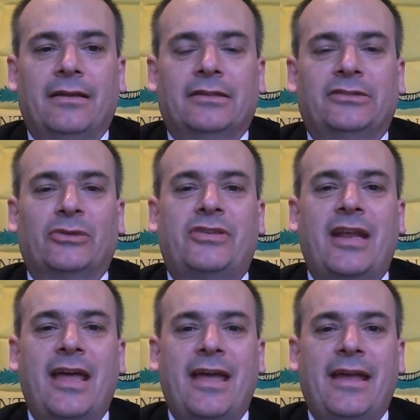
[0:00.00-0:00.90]
So
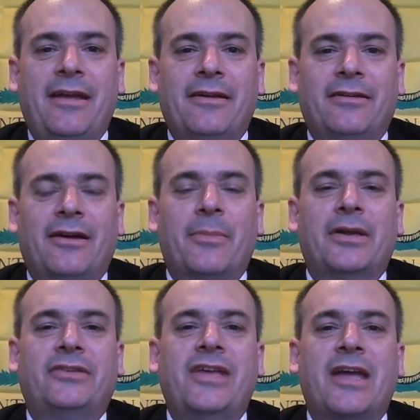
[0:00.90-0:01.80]
today, I'm going
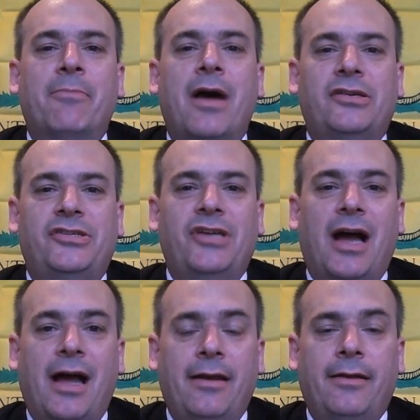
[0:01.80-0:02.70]
to take my
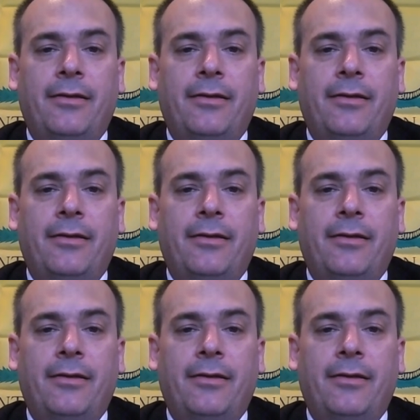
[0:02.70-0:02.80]
shot